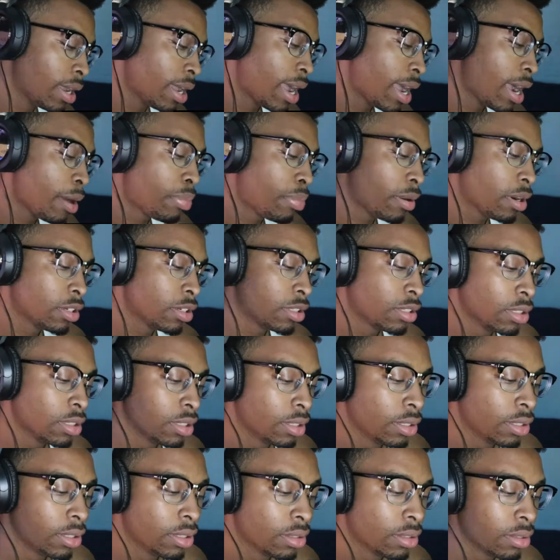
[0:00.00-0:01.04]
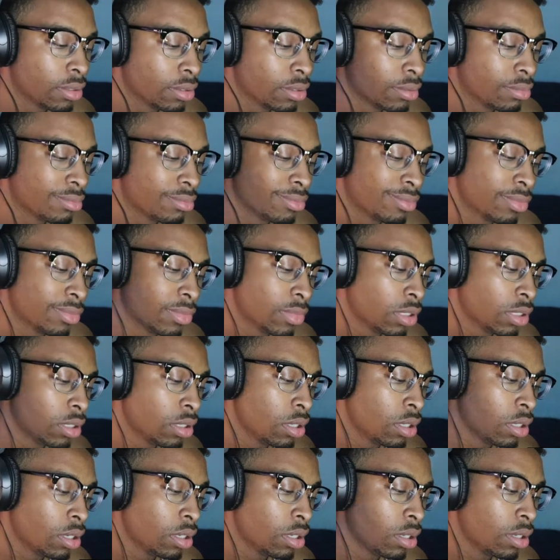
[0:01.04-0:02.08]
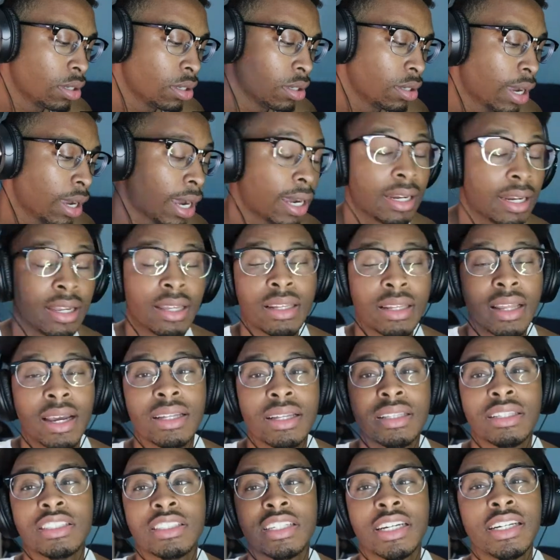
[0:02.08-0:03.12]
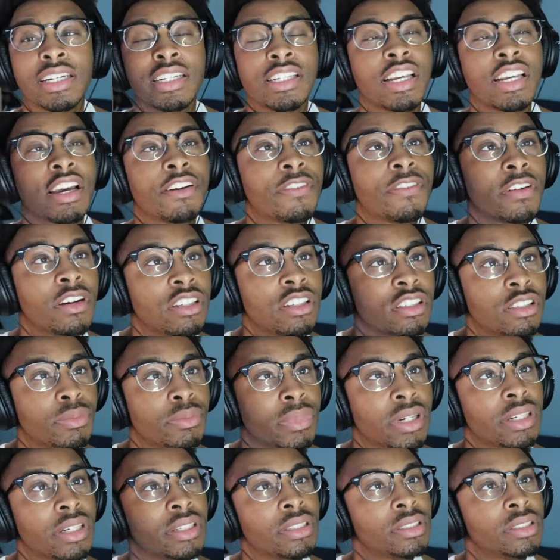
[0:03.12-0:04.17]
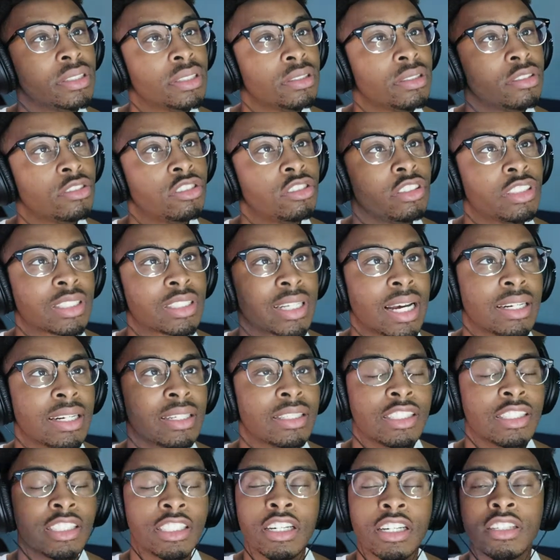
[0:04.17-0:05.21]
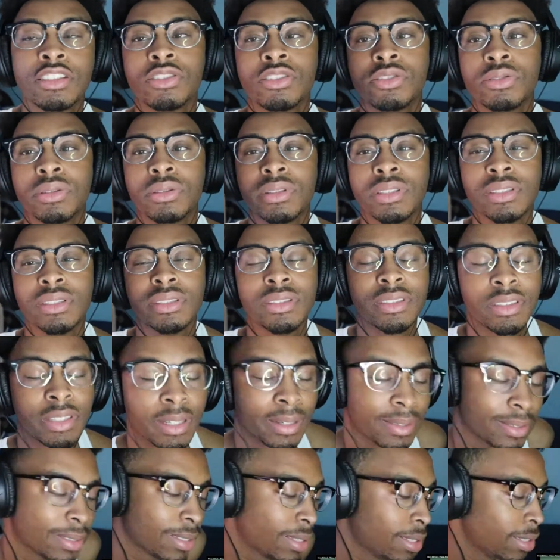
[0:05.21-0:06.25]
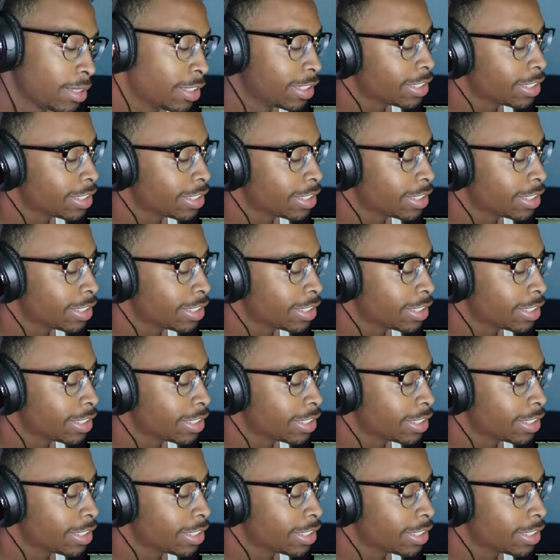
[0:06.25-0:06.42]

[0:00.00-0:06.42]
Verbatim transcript: I personally, I didn't like the change at first, but you just gotta adjust to it. You know what I'm saying?